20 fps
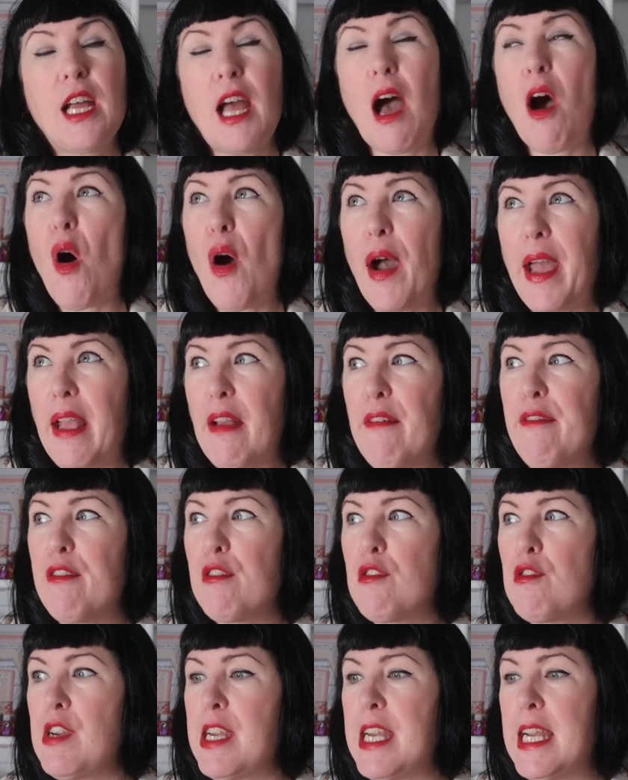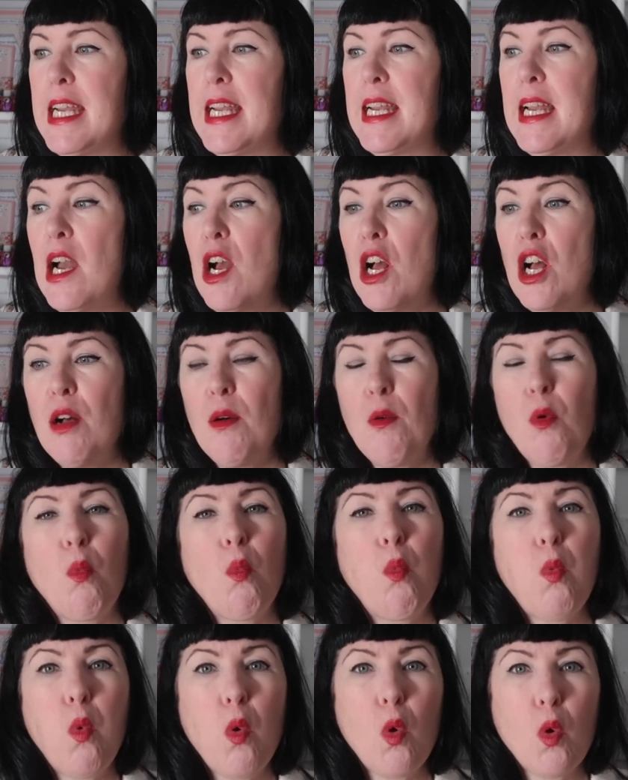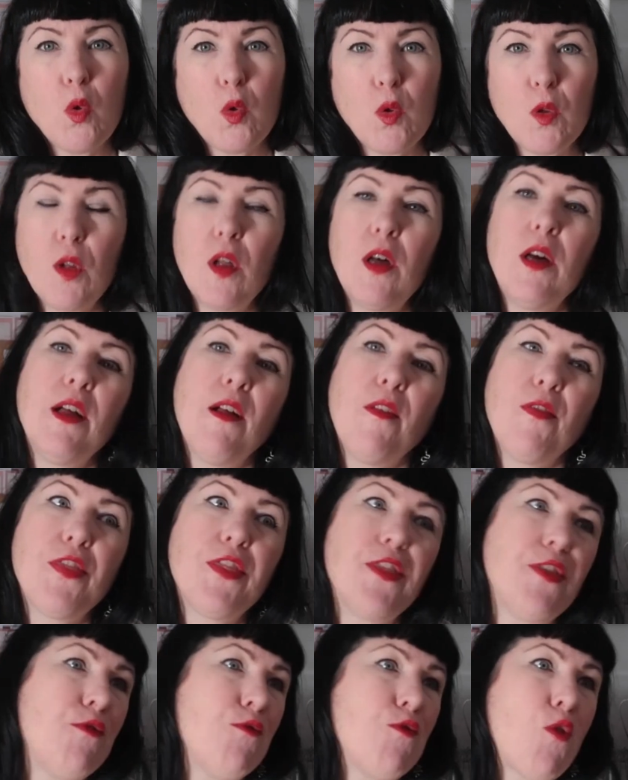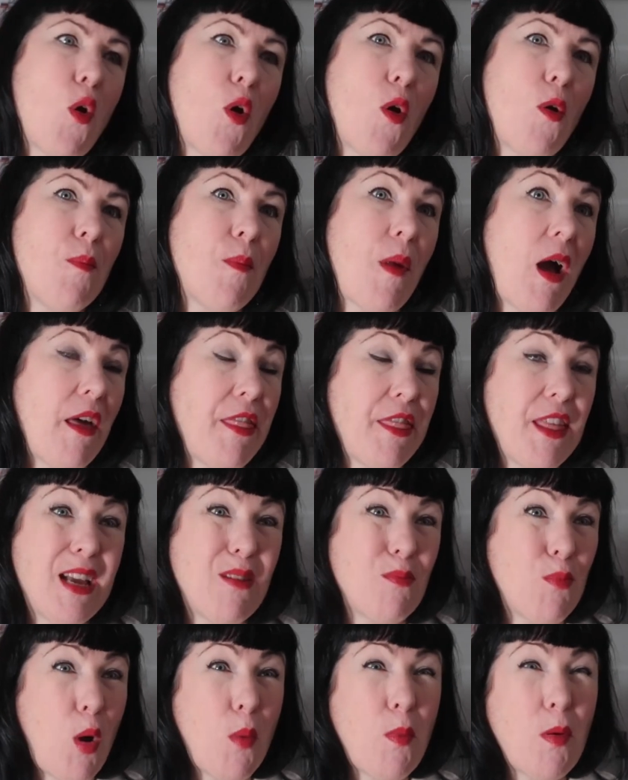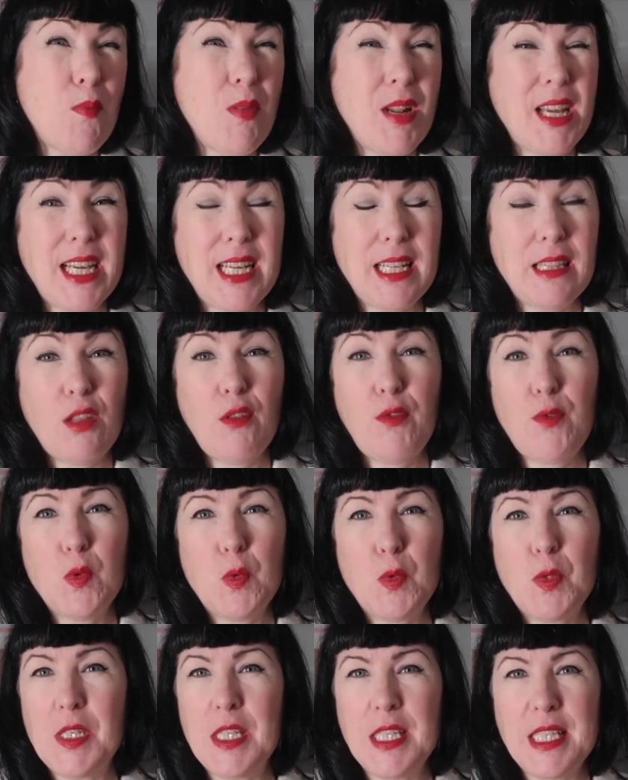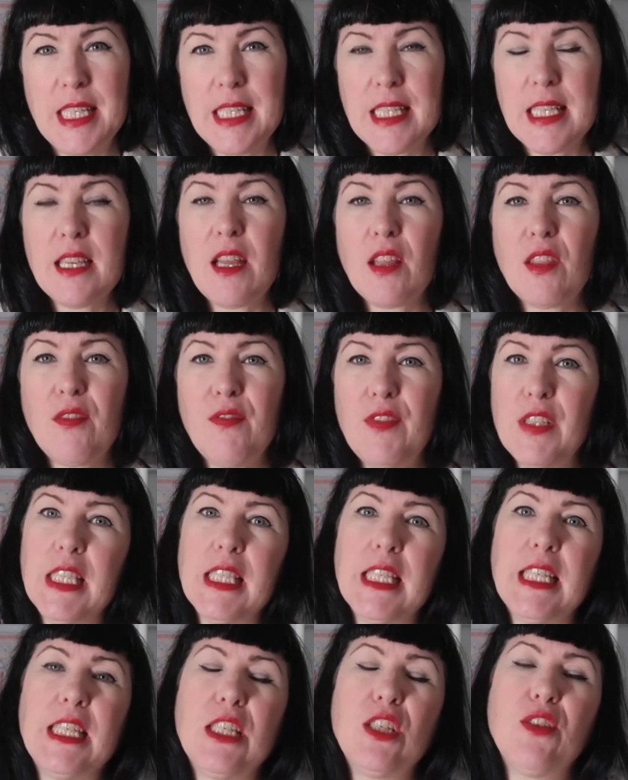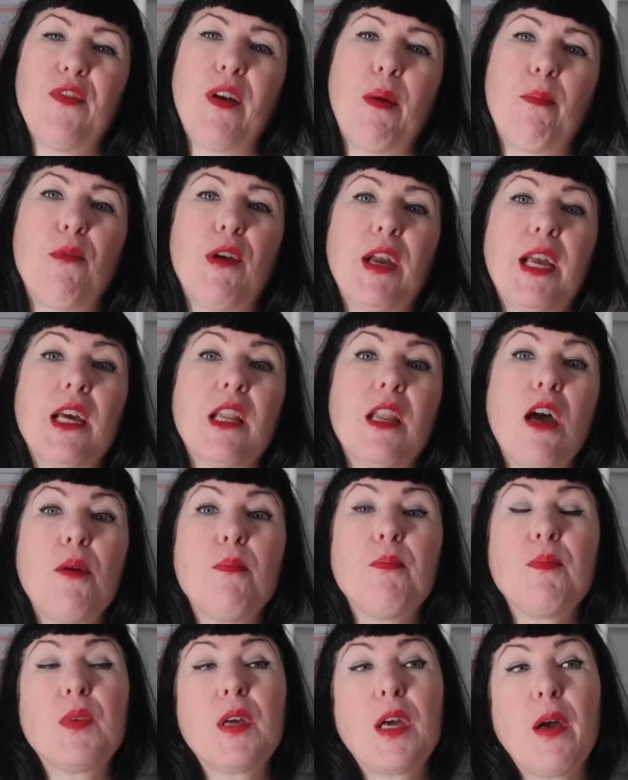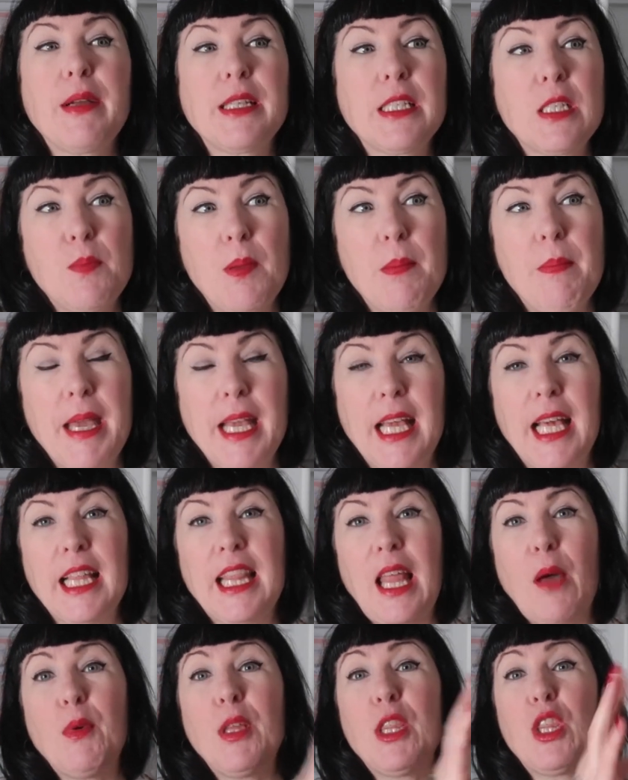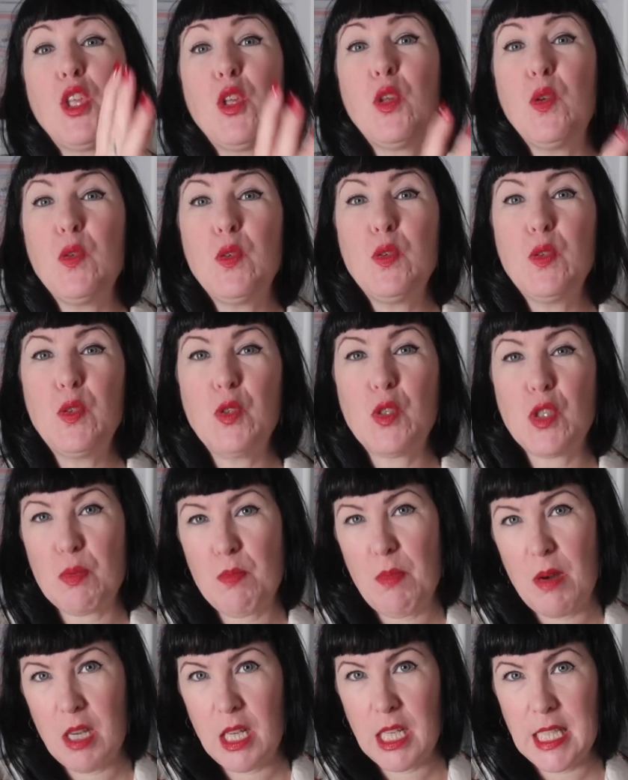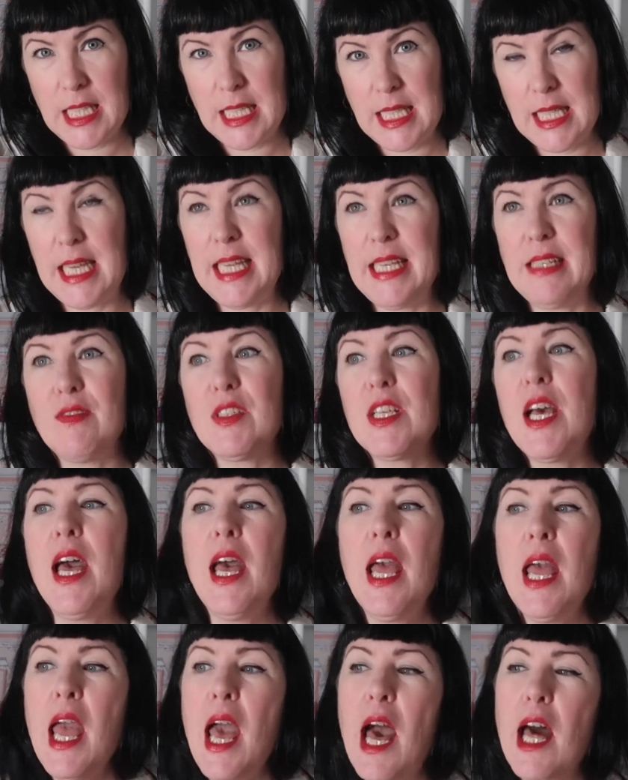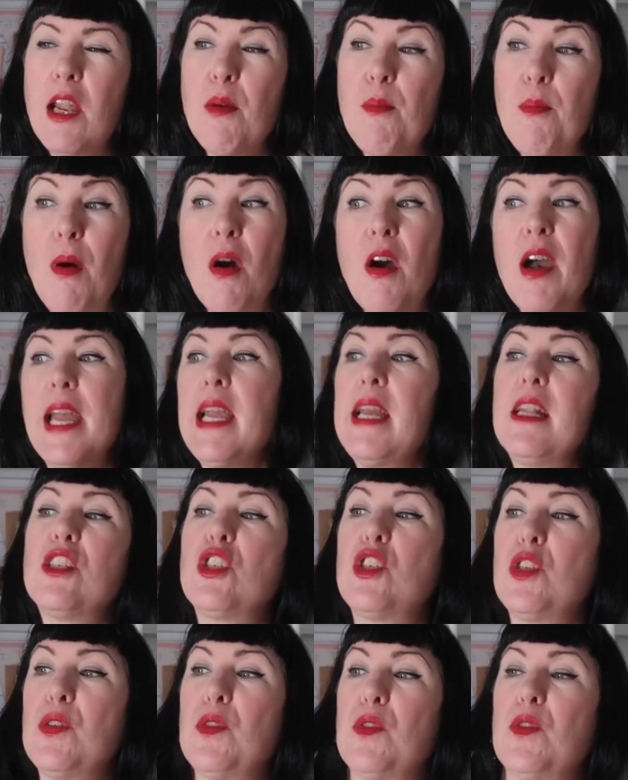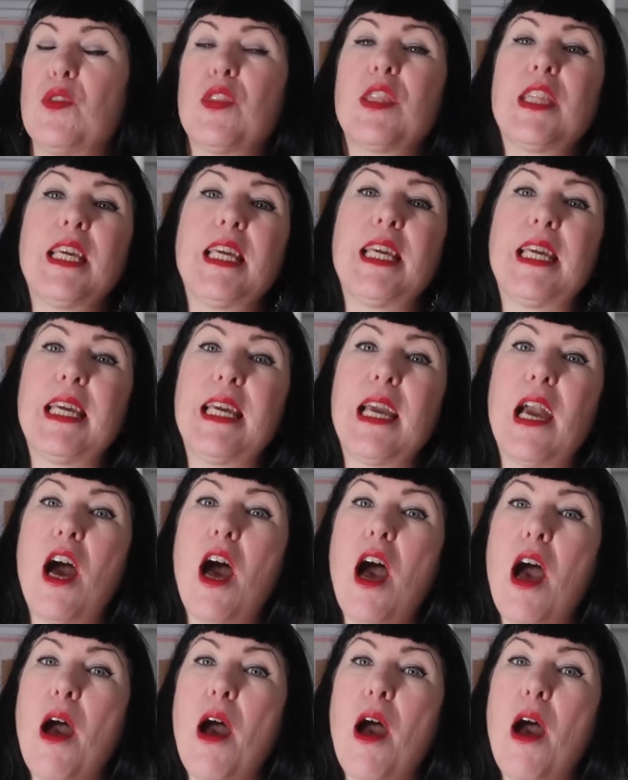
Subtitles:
ivory wool from, I think, probably the 40s. It's another vintage fabric, and I'm going to be making that with huge humongous sleeves, and I might do the